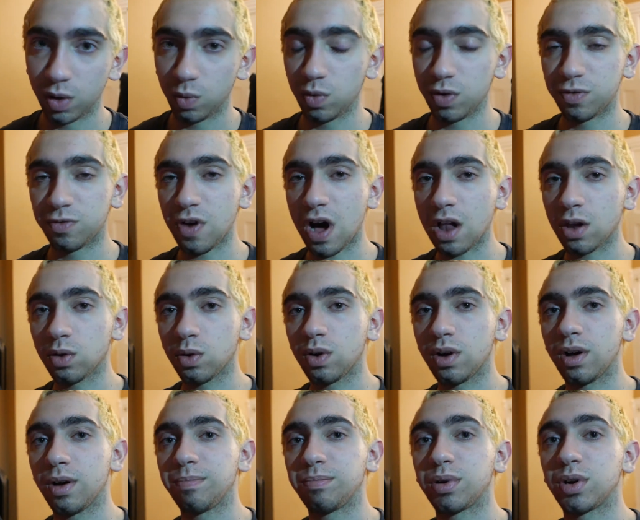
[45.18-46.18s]
We
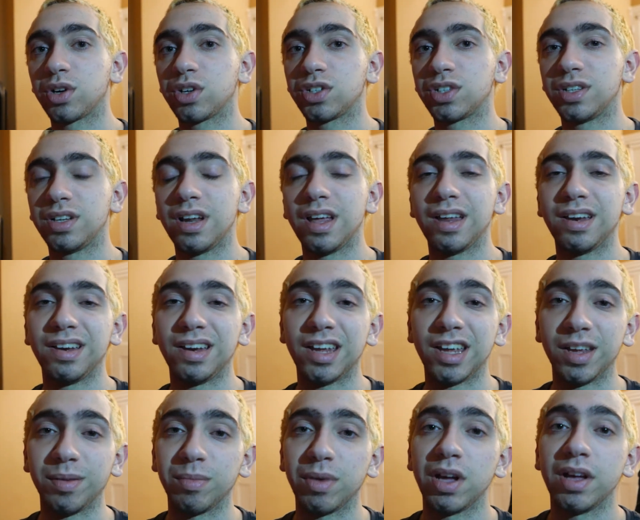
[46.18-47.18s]
follow a person
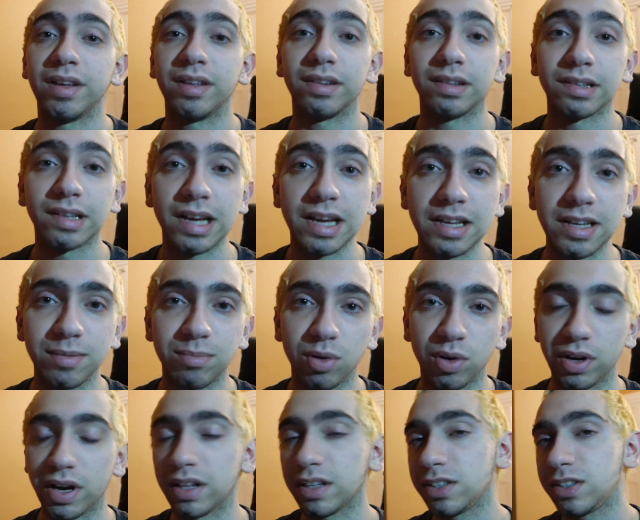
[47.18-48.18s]
named
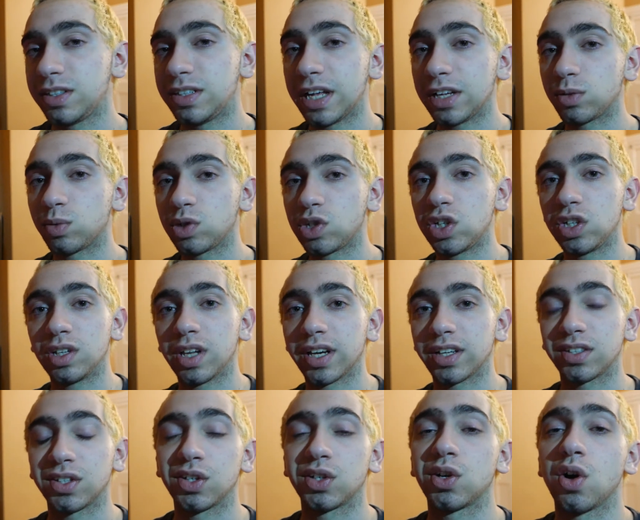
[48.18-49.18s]
Ladybird, at least that's what she
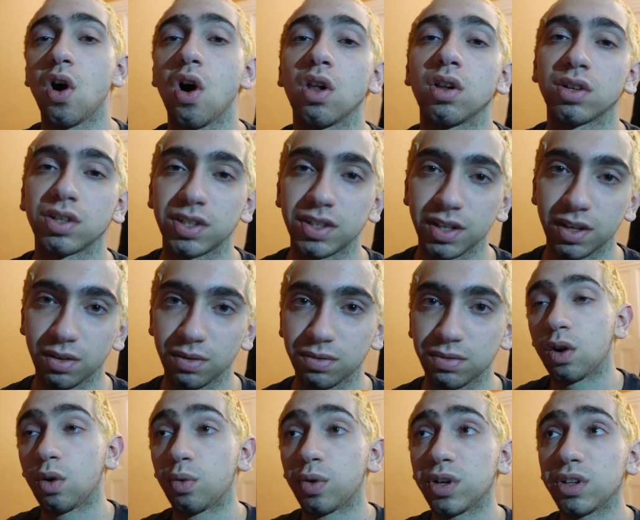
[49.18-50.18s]
likes to call herself.
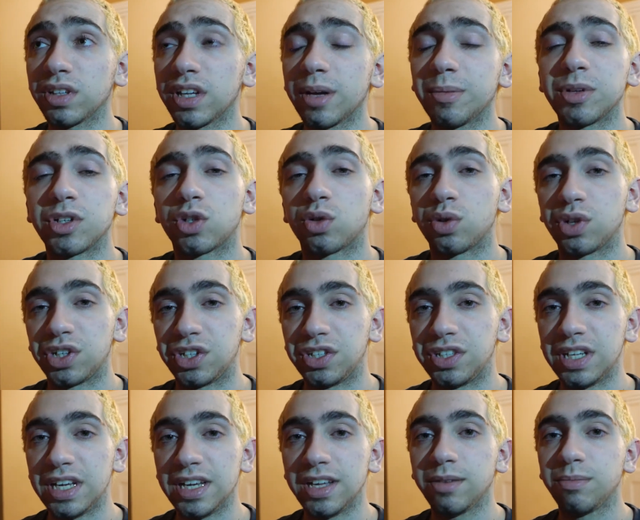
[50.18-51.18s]
Her real name is
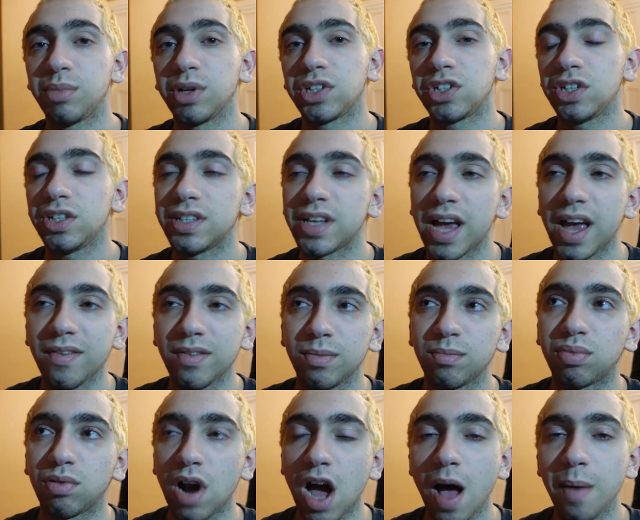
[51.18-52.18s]
Christine, but she's having
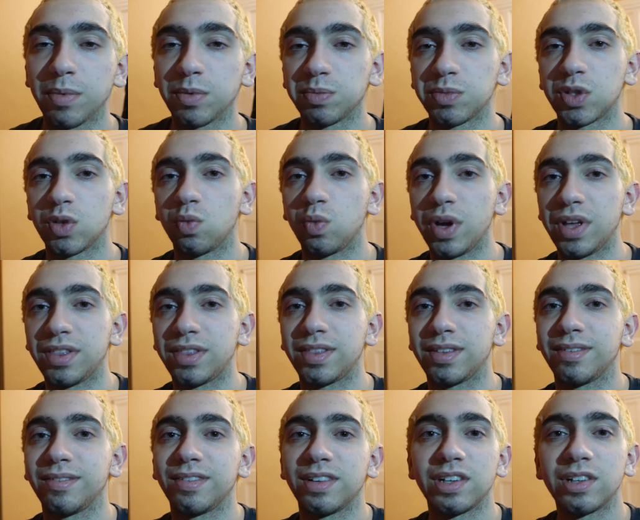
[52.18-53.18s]
problems
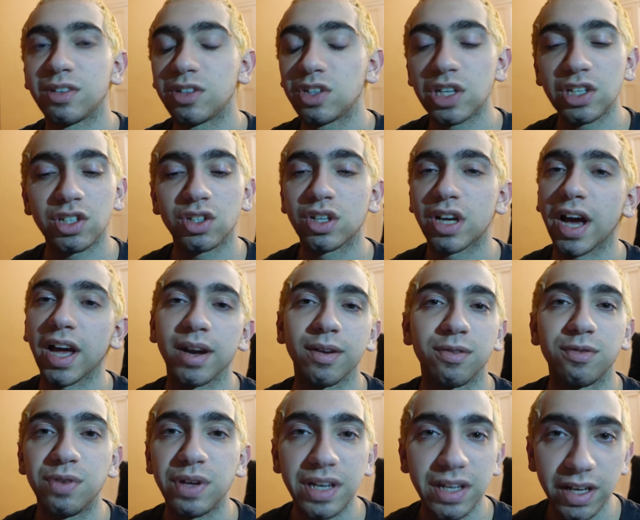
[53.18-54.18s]
with just kind of
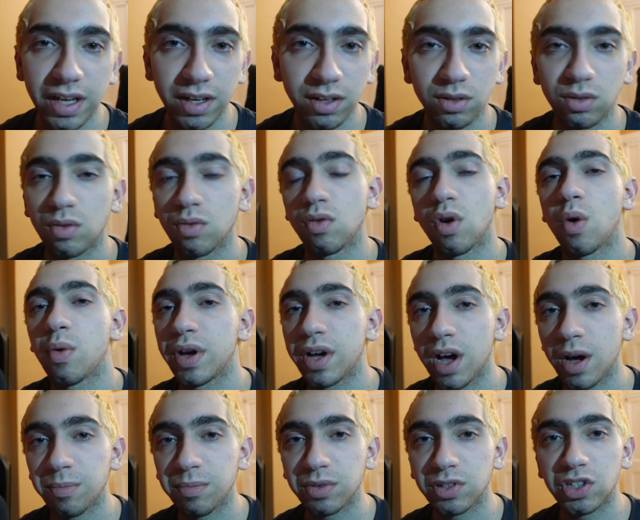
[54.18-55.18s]
fitting in growing
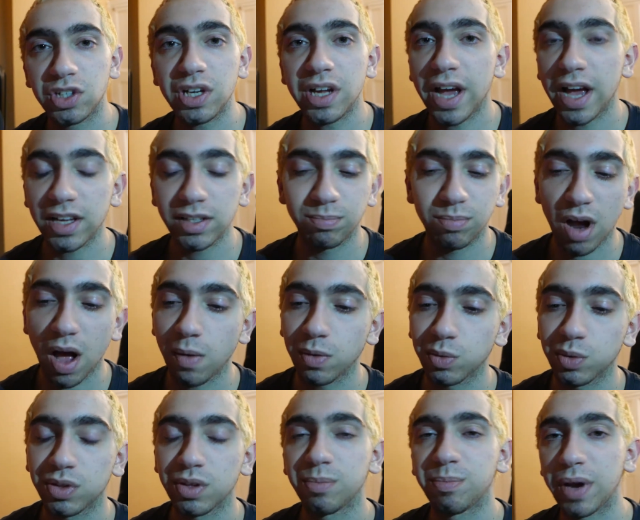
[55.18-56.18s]
up. She has problems
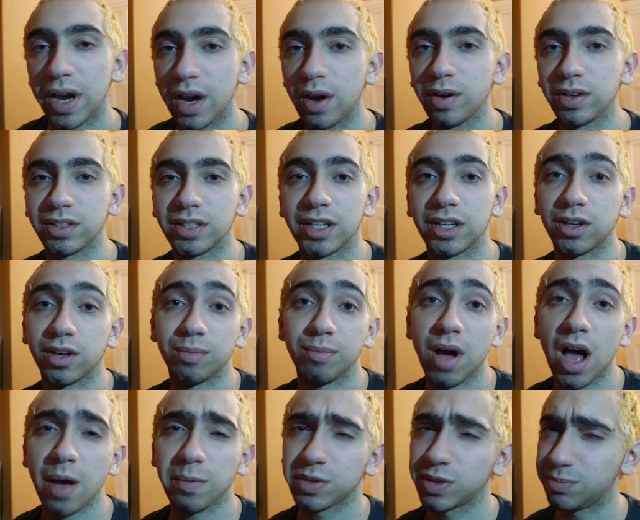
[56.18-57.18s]
with her parents, like her
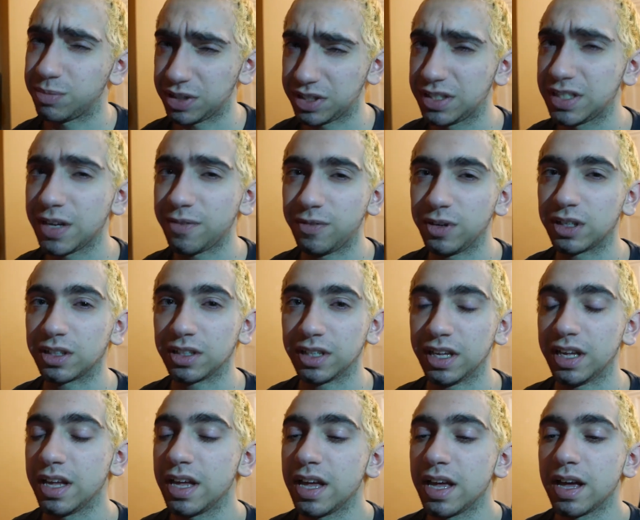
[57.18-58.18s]
mom
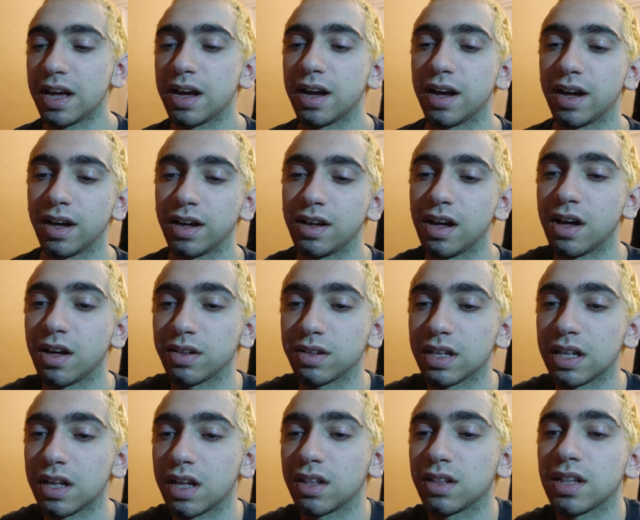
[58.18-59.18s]
specifically. A
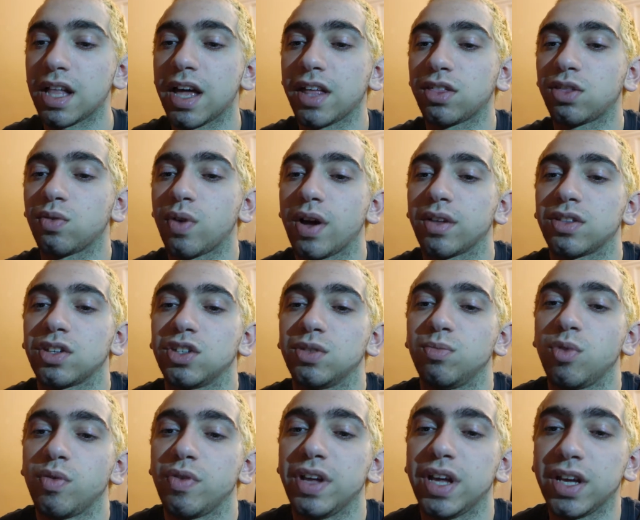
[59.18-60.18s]
lot throughout this
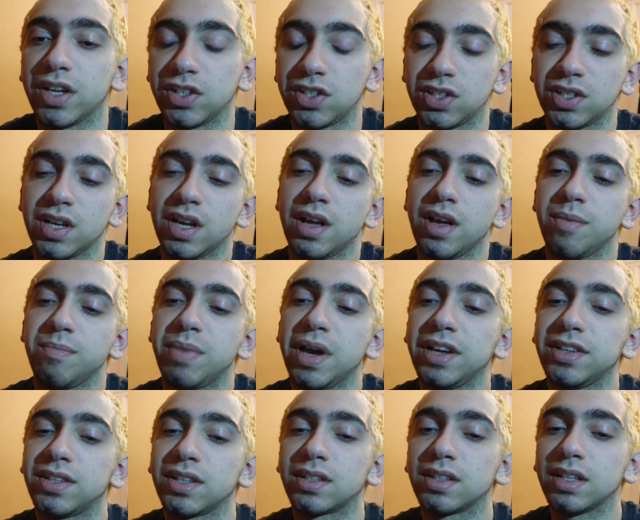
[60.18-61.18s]
movie is
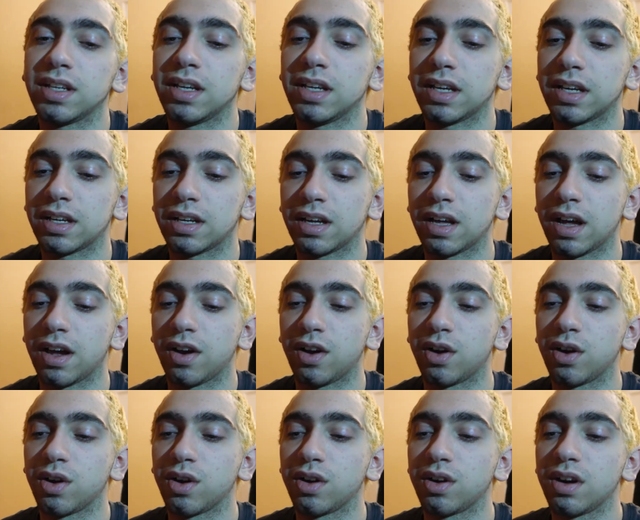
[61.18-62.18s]
basically
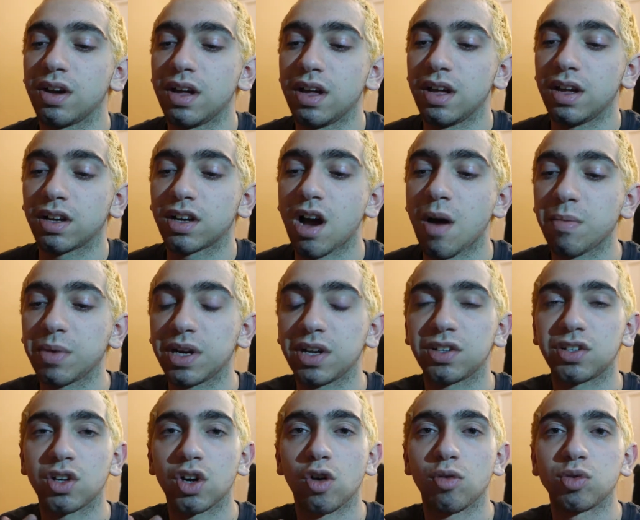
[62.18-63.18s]
her coming to
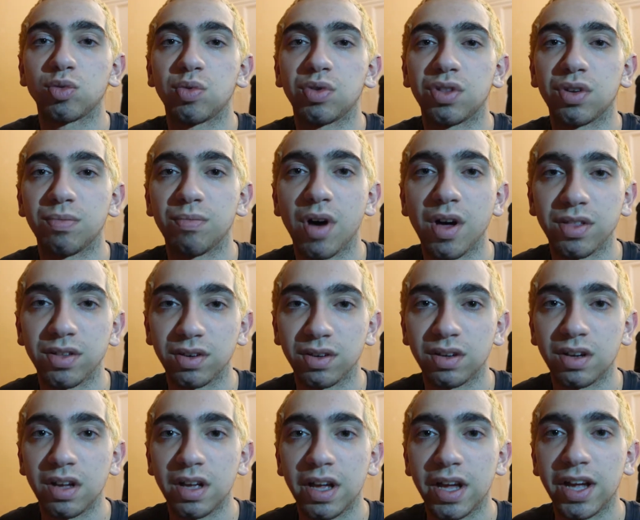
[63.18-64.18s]
terms with her
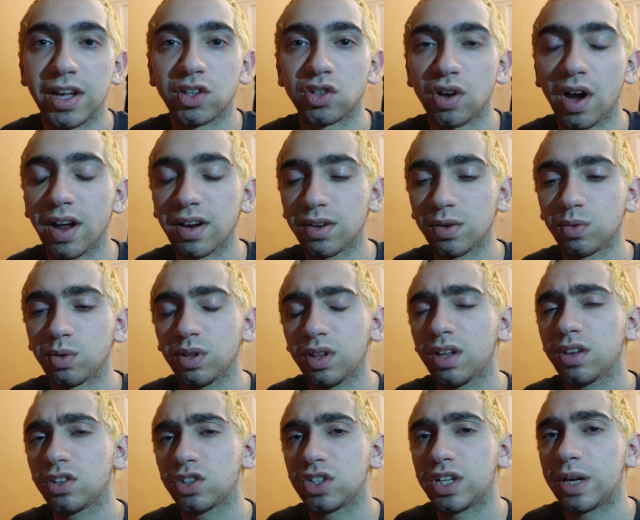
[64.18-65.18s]
mother and trying to really
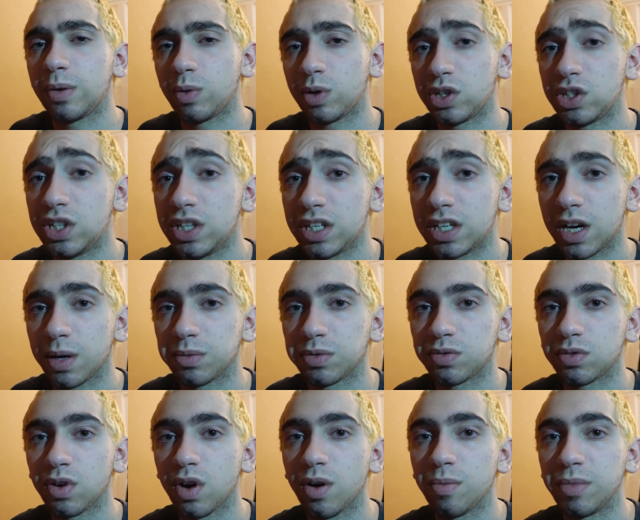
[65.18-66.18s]
understand where she comes
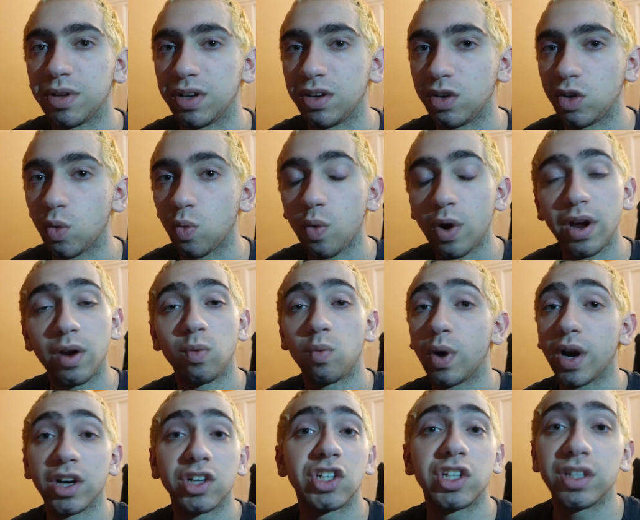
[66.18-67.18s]
from and the way
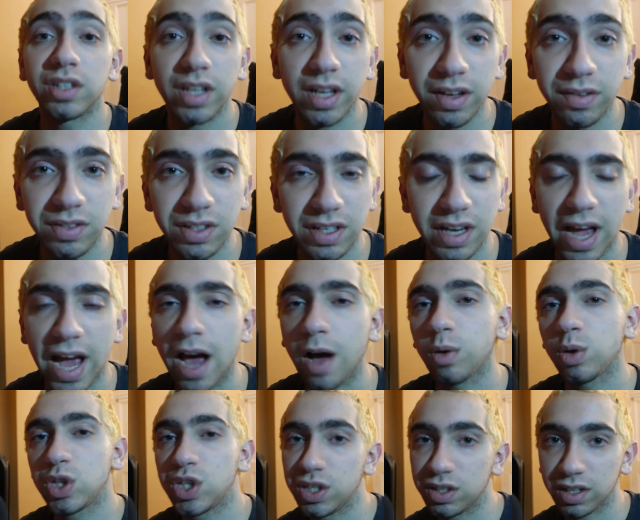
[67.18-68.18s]
where she lives and
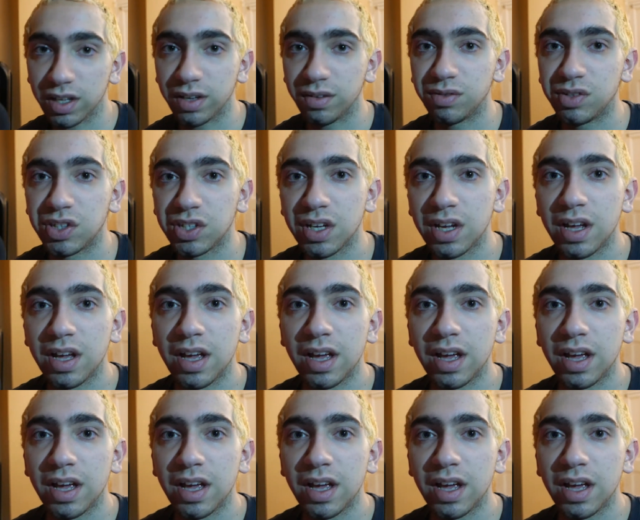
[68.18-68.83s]
how she lives.